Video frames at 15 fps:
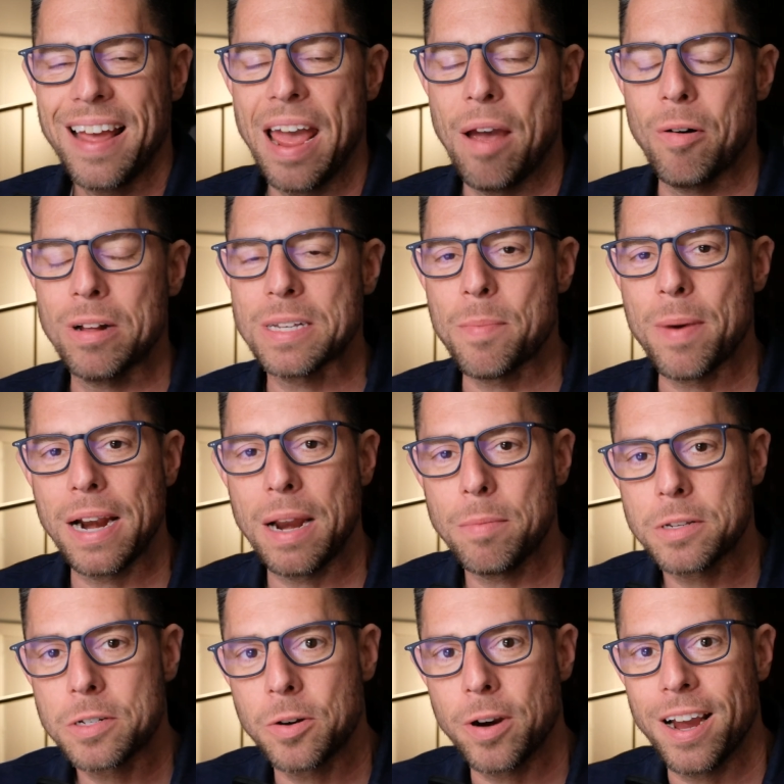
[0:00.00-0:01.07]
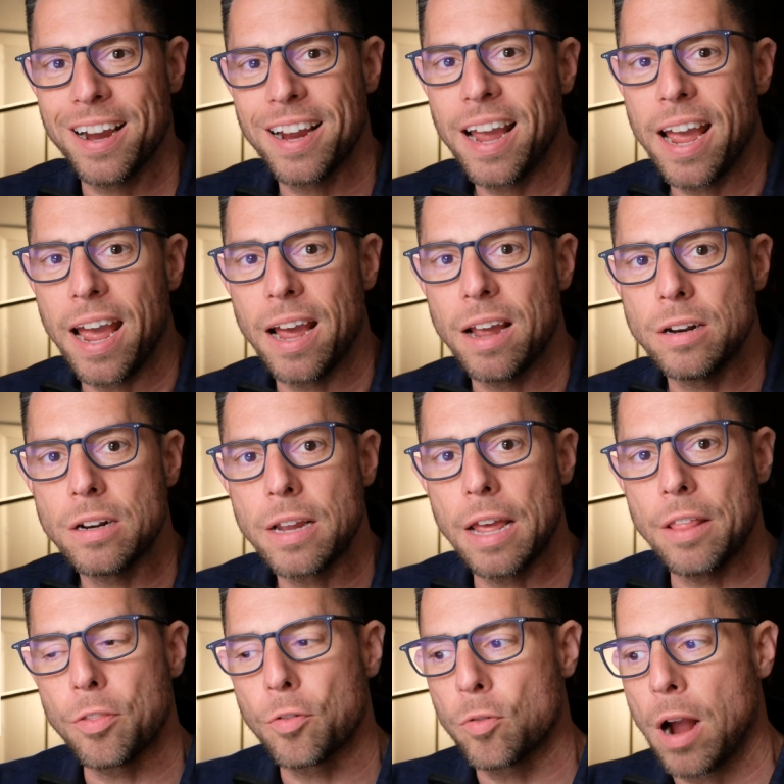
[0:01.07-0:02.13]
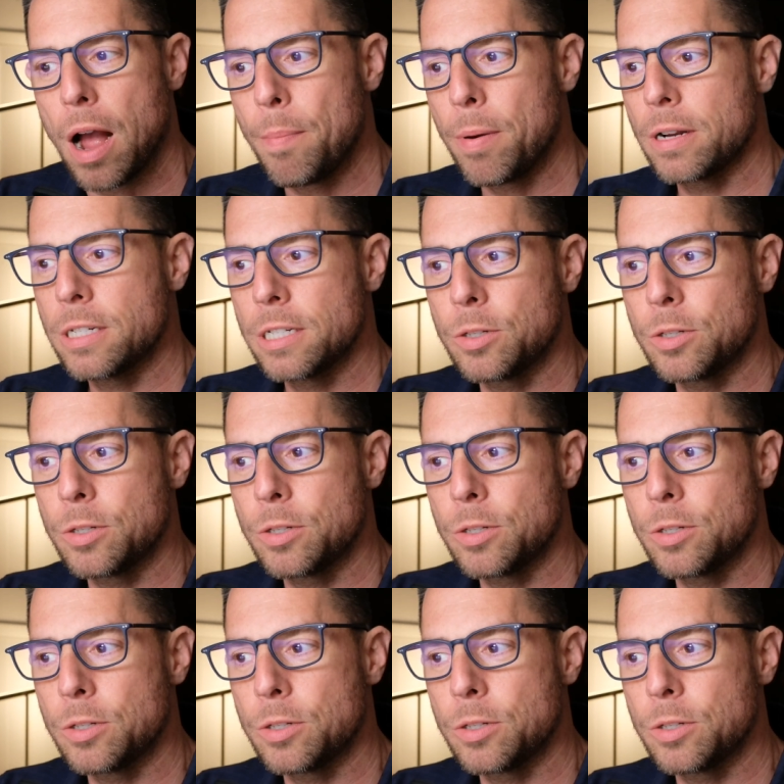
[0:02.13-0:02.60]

Hey, what's up? My name is Greg, and Anthropic